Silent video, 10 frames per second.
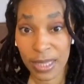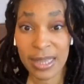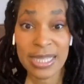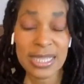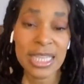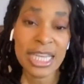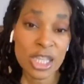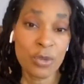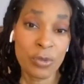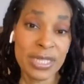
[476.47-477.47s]
This, these are the
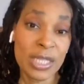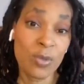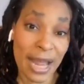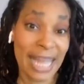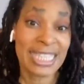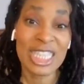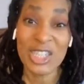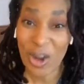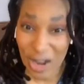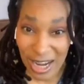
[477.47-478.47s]
reasons why I
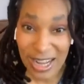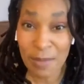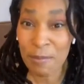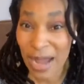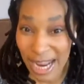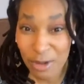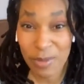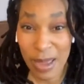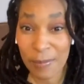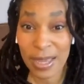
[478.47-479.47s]
started the Mind Remapping